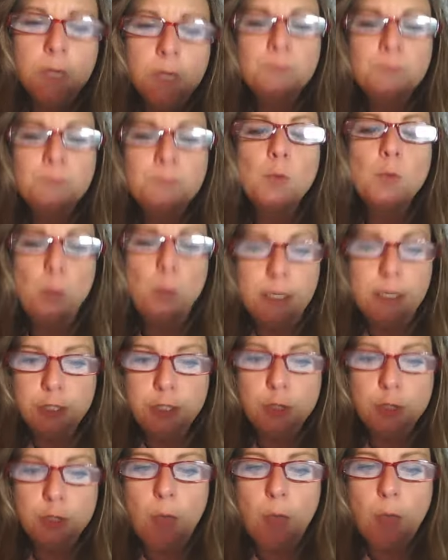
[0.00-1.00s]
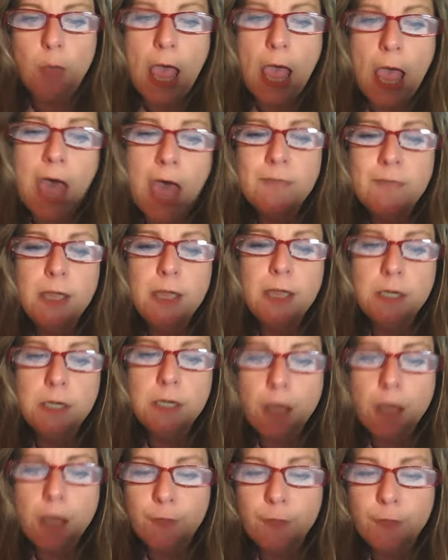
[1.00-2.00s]
we do have
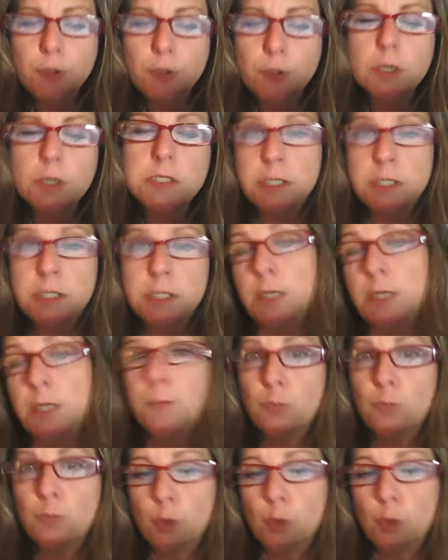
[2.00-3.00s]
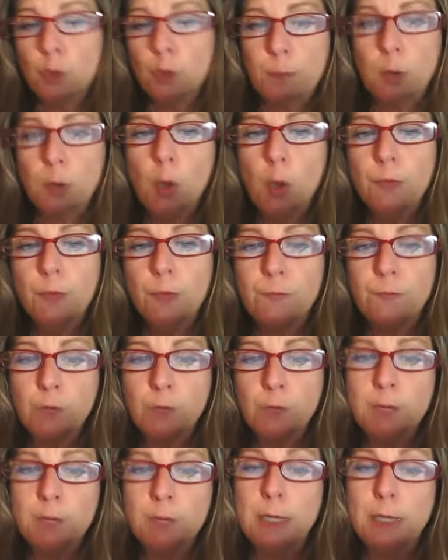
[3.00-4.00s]
another team group called the Freedom
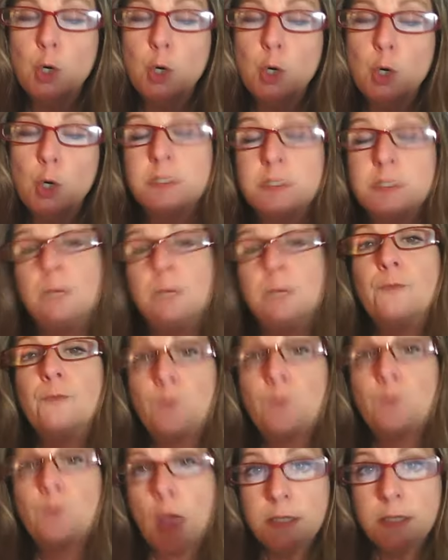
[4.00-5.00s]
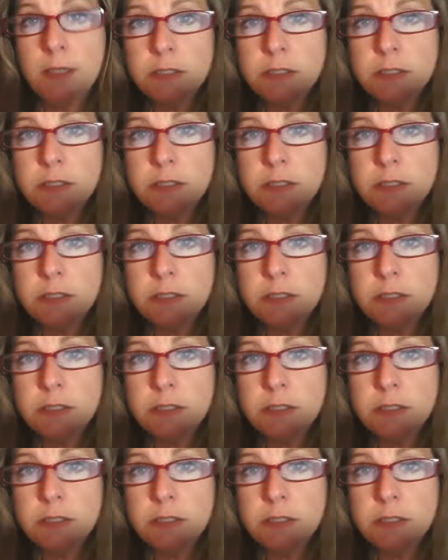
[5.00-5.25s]
at Home Team Friends,